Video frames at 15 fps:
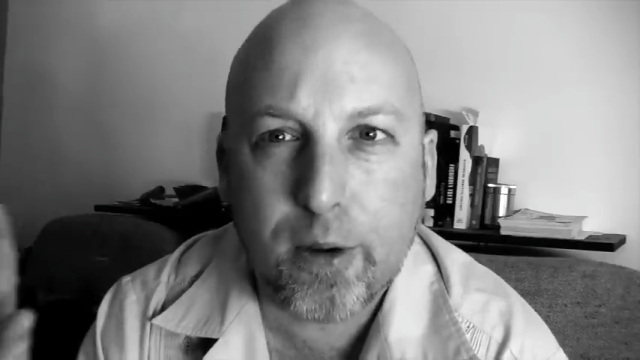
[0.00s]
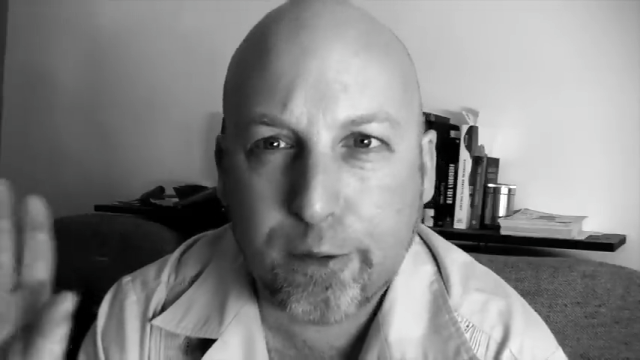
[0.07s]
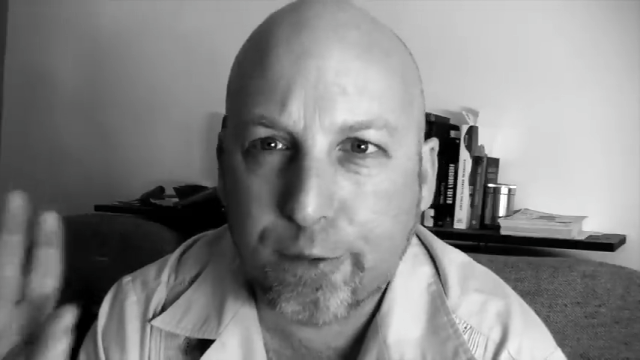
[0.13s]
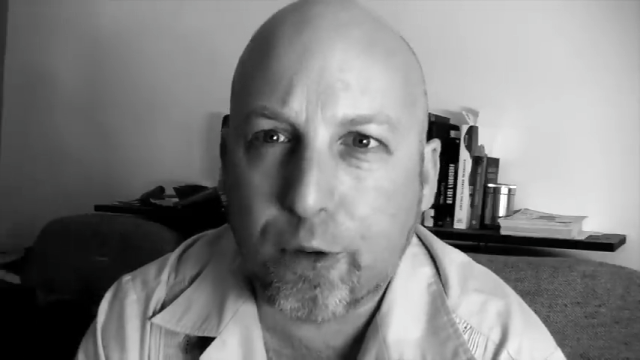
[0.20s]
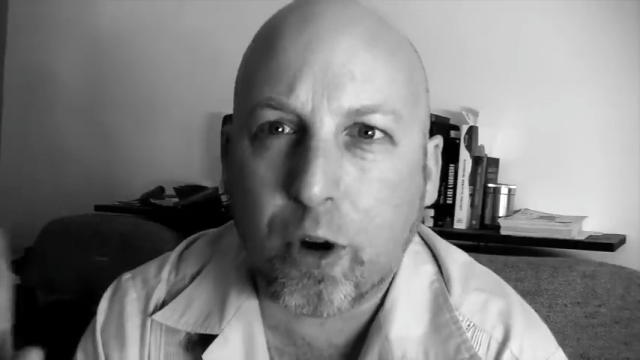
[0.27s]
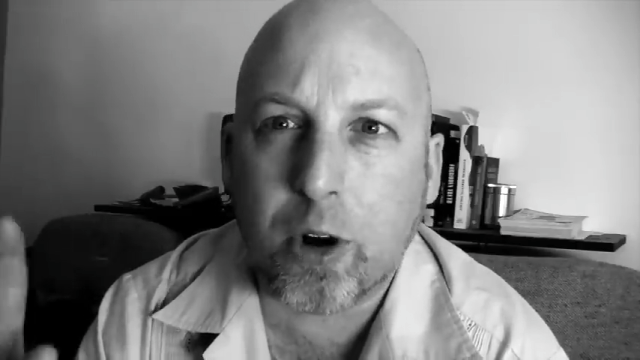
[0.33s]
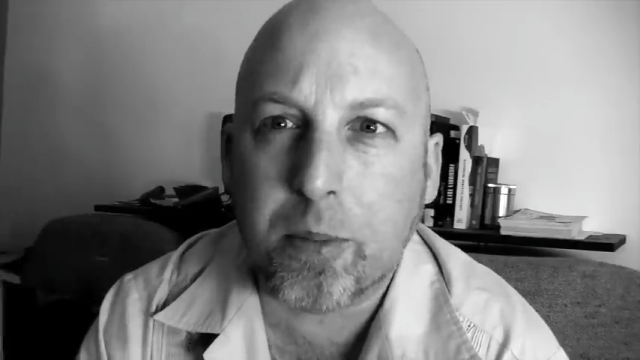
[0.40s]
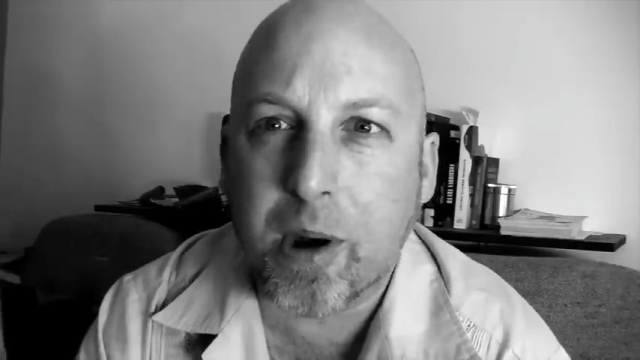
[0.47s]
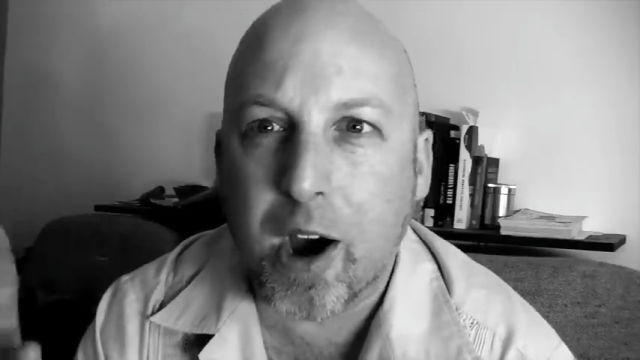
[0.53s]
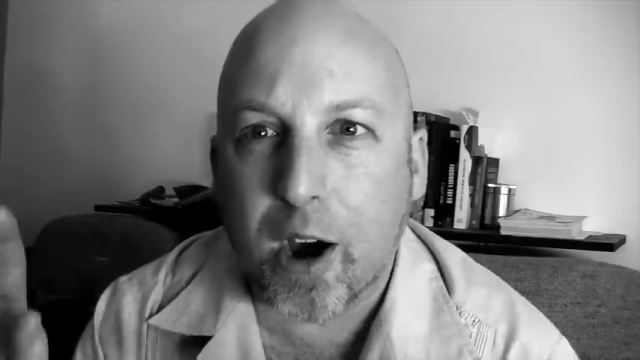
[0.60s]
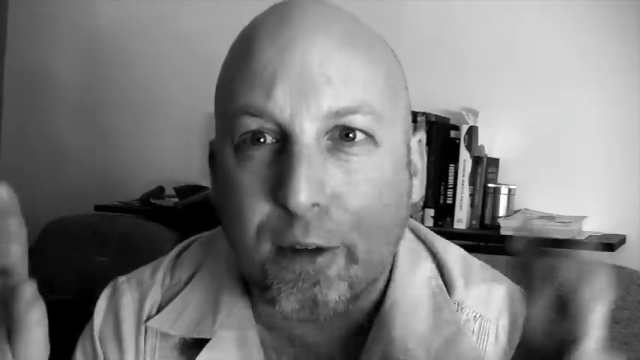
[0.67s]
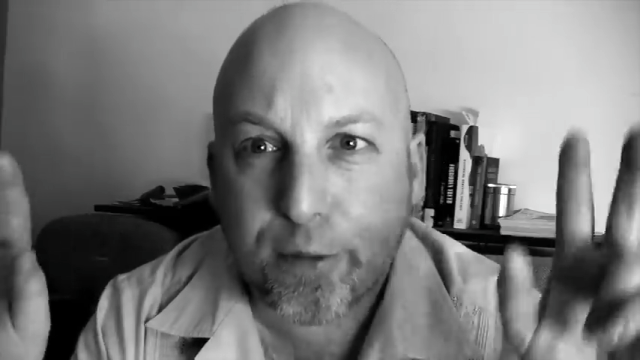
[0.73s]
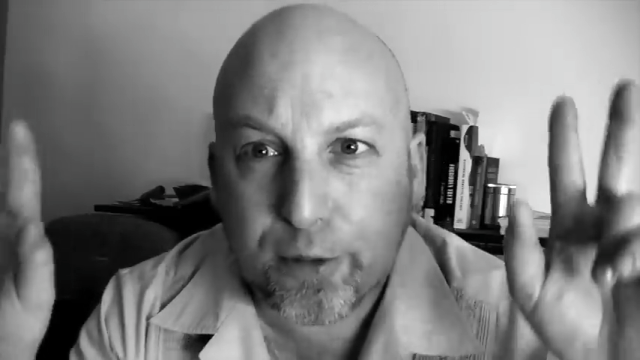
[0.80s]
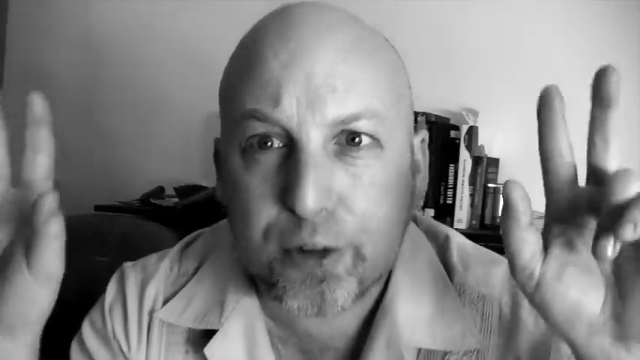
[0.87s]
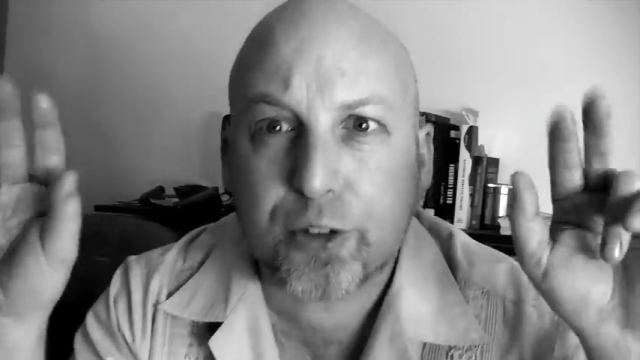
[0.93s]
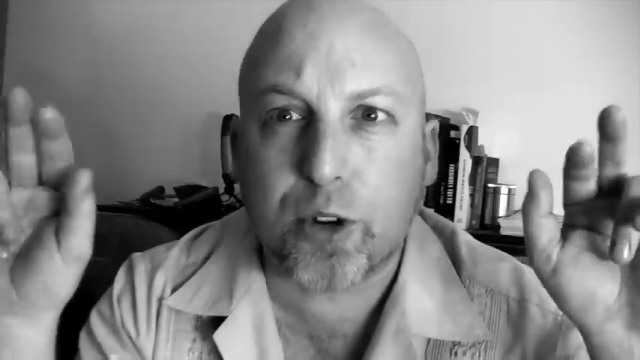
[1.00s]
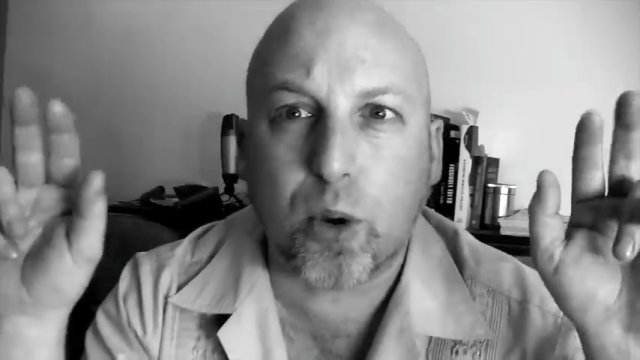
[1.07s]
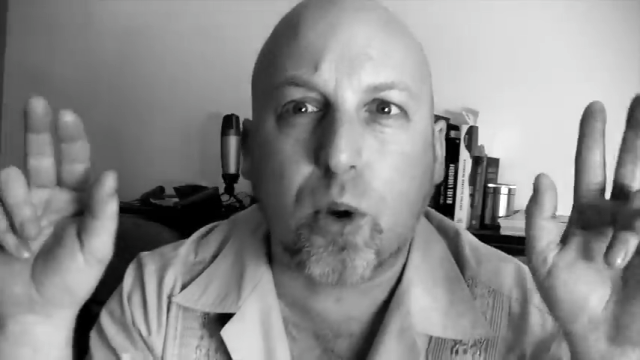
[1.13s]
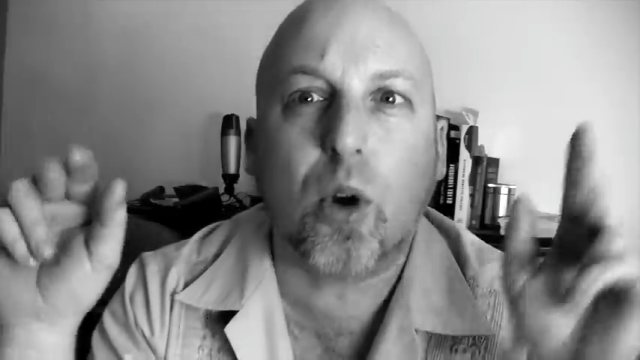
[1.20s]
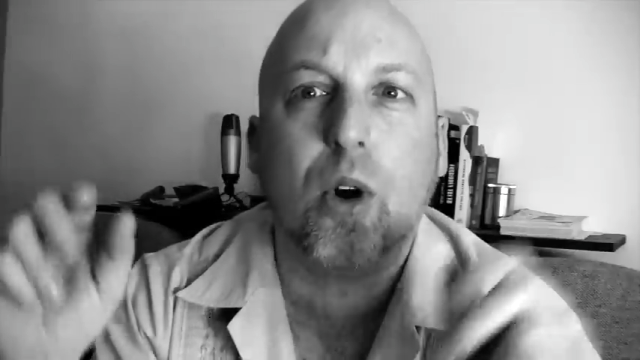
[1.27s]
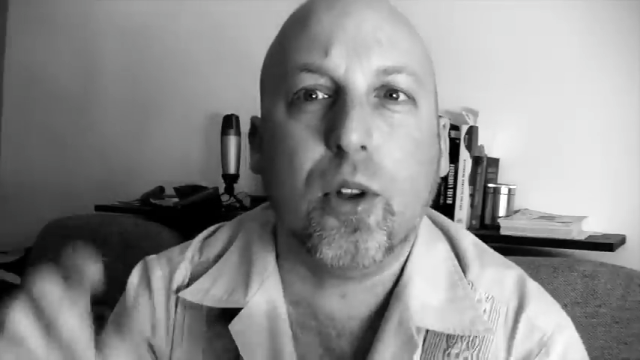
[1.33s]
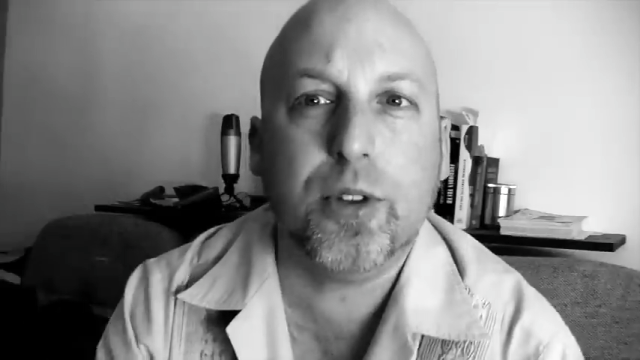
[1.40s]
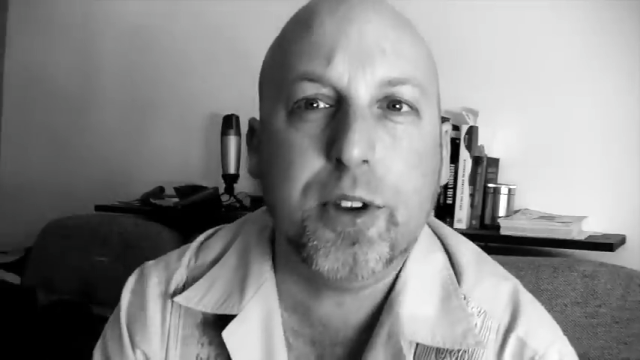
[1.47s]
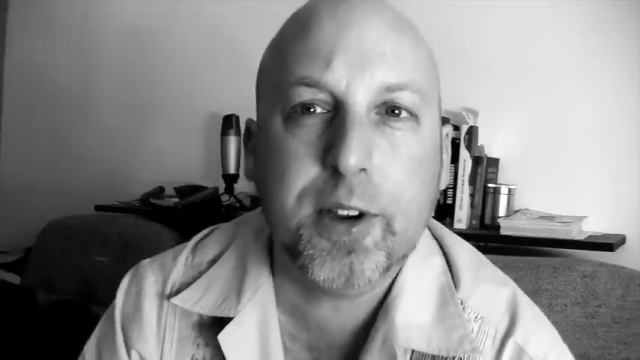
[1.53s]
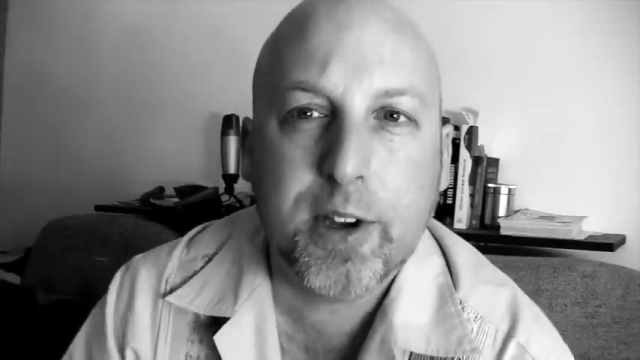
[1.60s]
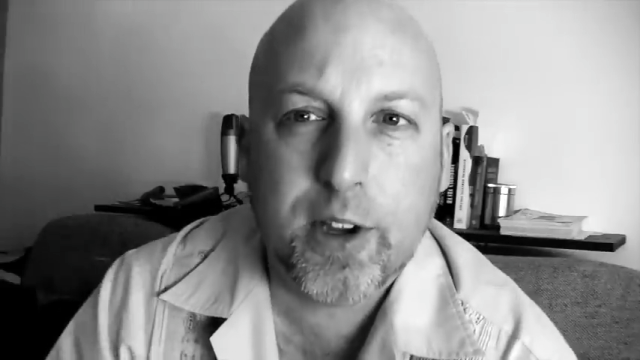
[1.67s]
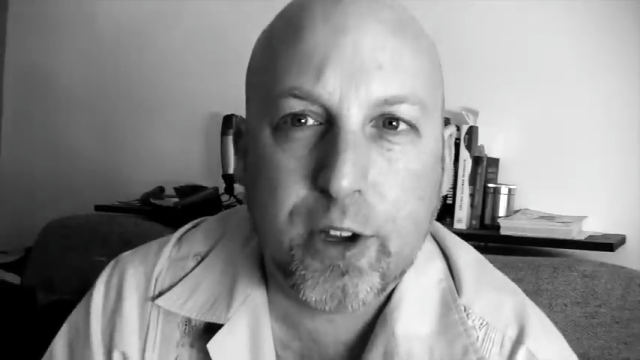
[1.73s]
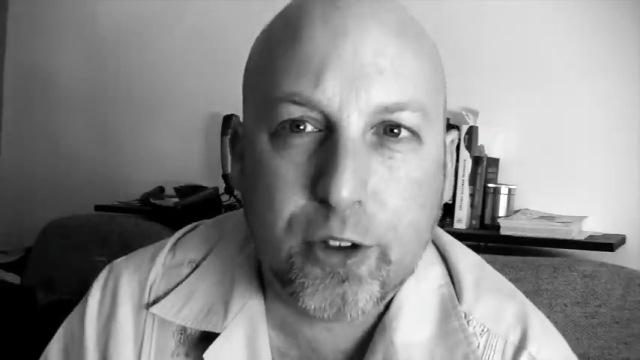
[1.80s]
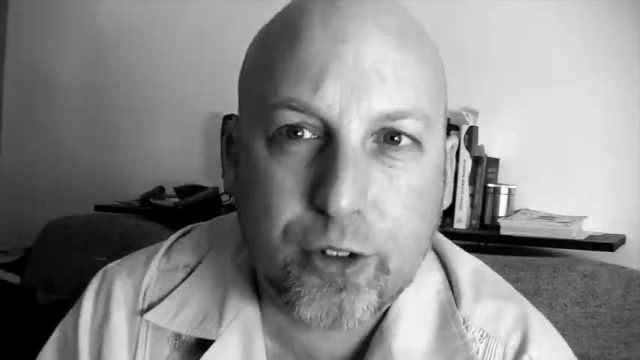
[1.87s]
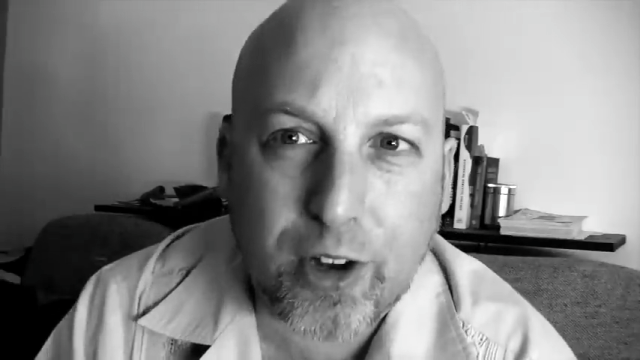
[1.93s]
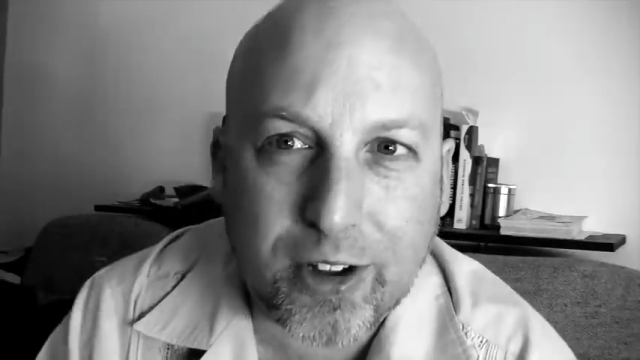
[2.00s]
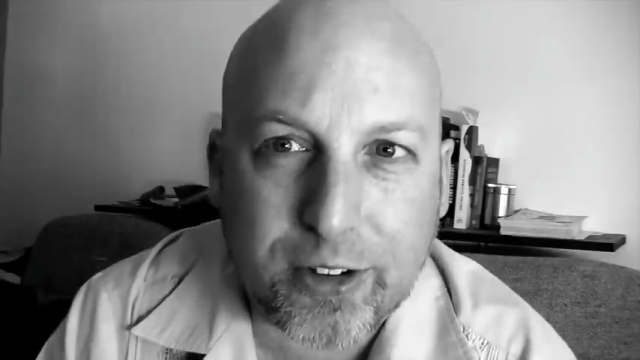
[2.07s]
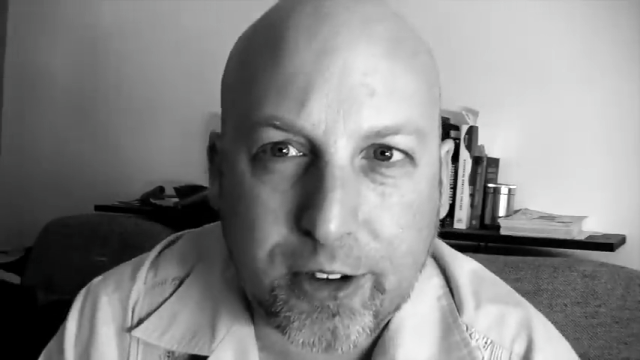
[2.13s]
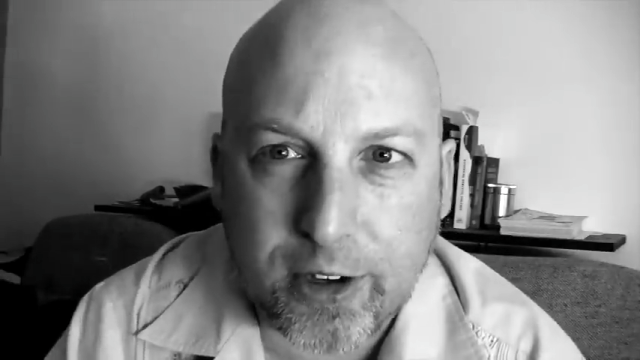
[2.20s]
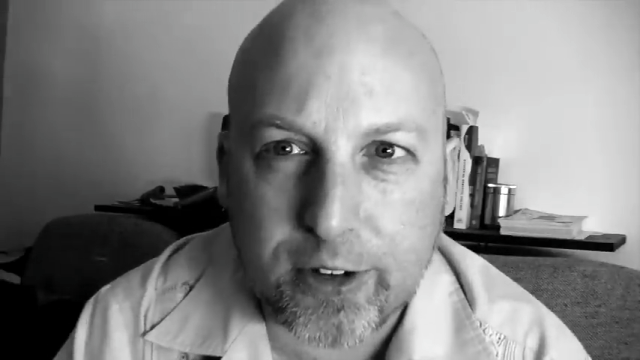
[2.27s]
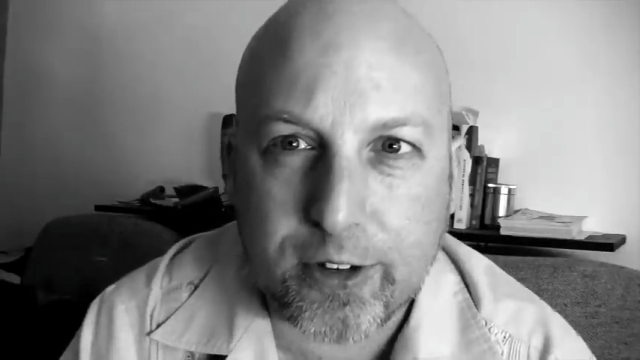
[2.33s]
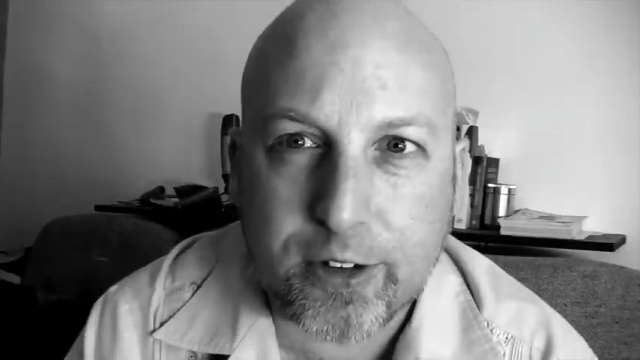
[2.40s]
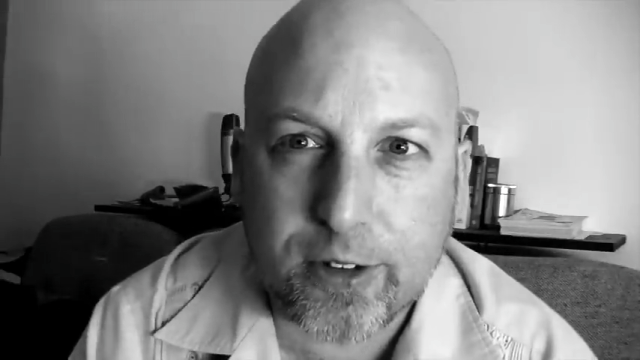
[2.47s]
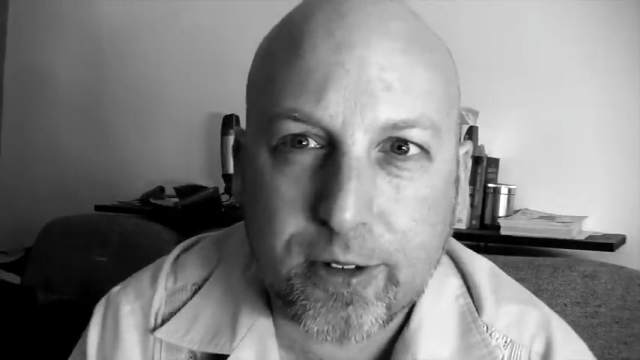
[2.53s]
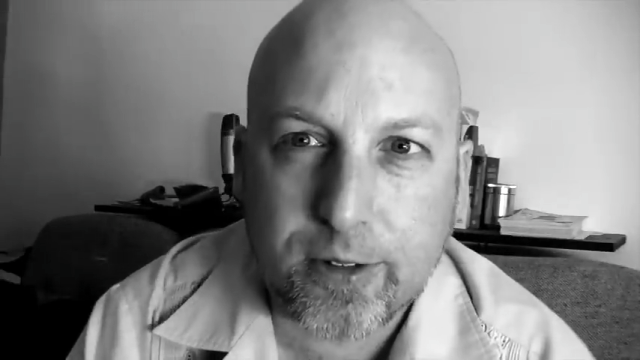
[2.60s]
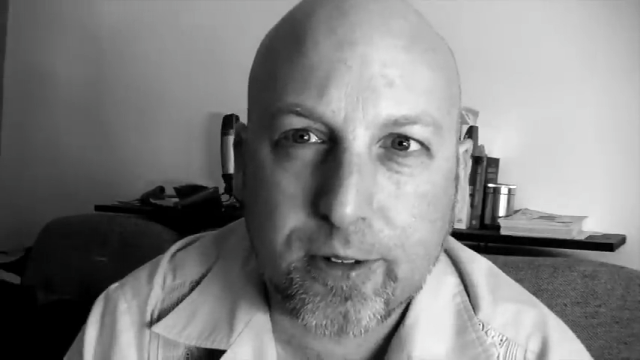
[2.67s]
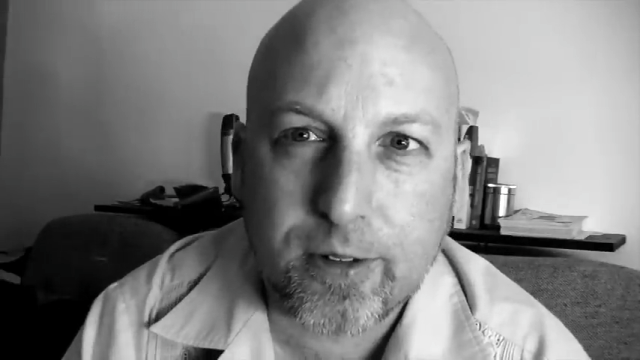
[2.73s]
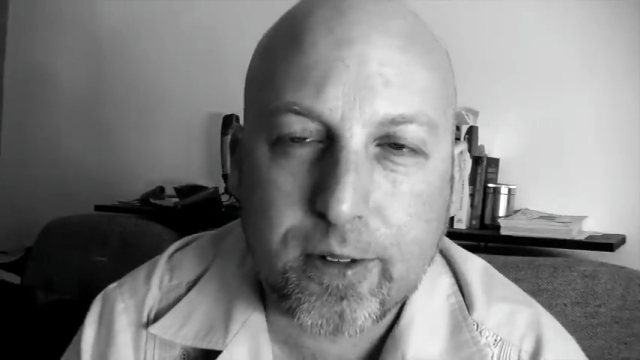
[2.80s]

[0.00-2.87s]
form of so-called justice.